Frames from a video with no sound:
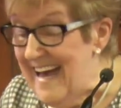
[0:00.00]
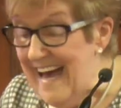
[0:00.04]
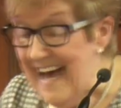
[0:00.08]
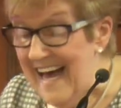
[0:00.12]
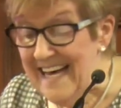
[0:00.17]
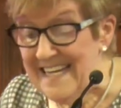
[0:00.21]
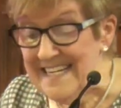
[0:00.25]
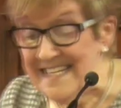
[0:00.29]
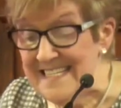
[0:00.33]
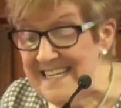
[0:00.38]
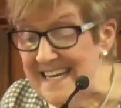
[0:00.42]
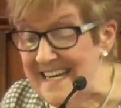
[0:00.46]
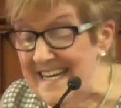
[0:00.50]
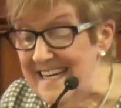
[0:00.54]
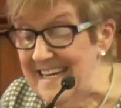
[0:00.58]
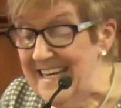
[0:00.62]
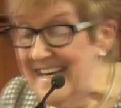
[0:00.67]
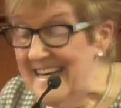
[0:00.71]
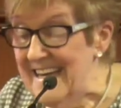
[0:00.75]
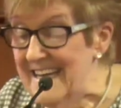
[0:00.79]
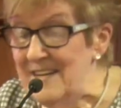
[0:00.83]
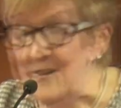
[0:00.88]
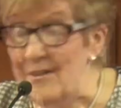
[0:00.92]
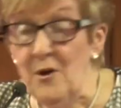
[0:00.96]
And uh,
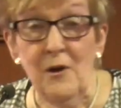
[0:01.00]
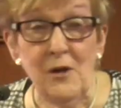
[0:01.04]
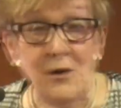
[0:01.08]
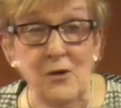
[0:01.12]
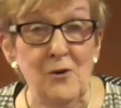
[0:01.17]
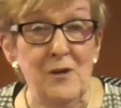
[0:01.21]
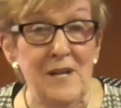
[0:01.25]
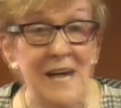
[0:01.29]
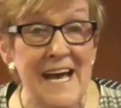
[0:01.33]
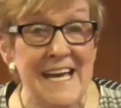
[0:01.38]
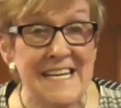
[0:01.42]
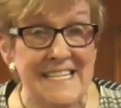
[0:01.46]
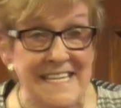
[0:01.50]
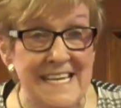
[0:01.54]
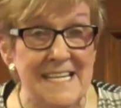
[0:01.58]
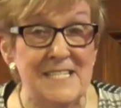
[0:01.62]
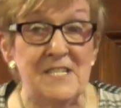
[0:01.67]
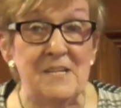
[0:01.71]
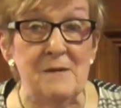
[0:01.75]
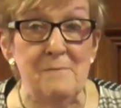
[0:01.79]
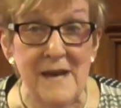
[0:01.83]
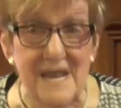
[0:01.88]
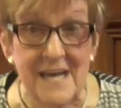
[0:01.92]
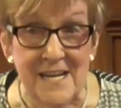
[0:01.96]
not a good idea
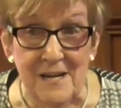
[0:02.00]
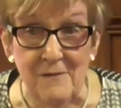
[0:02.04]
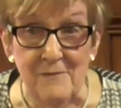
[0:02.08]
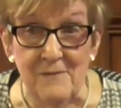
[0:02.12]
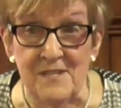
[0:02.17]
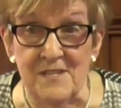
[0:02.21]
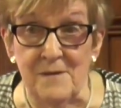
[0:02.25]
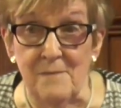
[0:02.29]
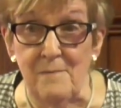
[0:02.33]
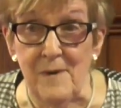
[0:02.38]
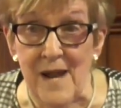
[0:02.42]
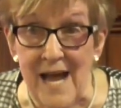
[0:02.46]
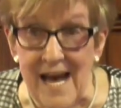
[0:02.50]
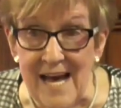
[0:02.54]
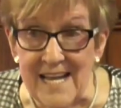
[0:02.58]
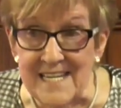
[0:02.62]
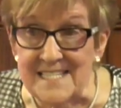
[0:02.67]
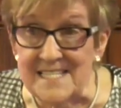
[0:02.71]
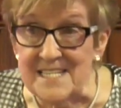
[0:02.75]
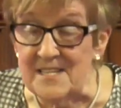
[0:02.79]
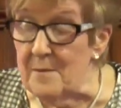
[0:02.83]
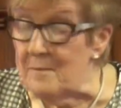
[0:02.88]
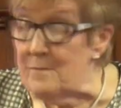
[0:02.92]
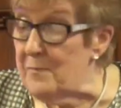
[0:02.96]
to meddle with the
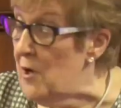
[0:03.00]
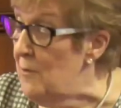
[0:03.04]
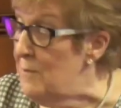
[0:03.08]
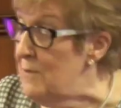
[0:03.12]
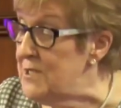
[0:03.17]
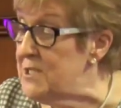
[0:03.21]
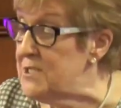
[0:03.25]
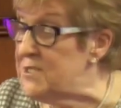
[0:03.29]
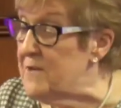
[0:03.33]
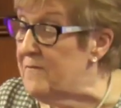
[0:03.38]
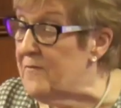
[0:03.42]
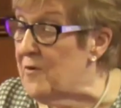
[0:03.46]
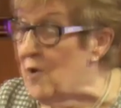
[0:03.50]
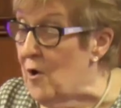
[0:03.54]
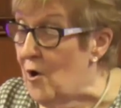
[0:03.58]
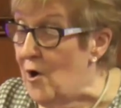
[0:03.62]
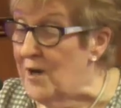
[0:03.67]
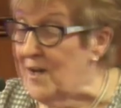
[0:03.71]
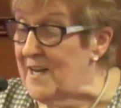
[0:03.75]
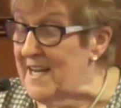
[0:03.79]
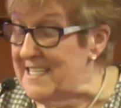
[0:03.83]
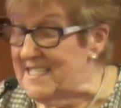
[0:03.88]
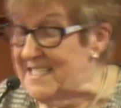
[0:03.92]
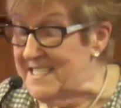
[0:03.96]
plans and the purposes of
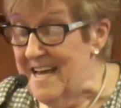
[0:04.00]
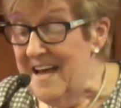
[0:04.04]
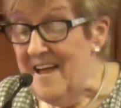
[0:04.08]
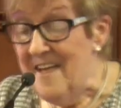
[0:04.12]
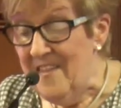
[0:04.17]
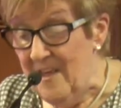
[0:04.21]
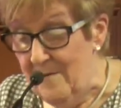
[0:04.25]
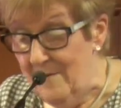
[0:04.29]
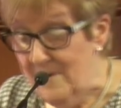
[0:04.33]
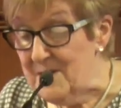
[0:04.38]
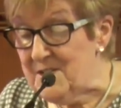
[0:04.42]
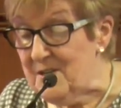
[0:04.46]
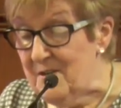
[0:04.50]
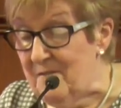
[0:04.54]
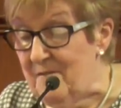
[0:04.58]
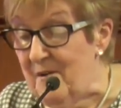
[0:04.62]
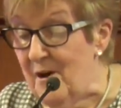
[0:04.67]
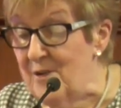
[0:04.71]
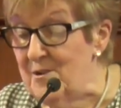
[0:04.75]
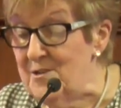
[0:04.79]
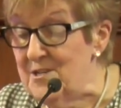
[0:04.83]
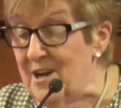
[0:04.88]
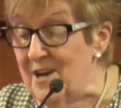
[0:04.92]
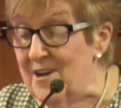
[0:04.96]
God as they were to
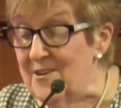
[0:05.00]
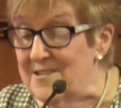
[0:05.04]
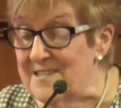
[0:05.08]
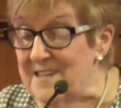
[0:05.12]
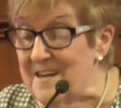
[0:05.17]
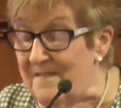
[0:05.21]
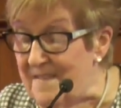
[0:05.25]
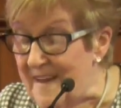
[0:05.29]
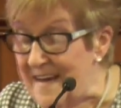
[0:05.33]
find out,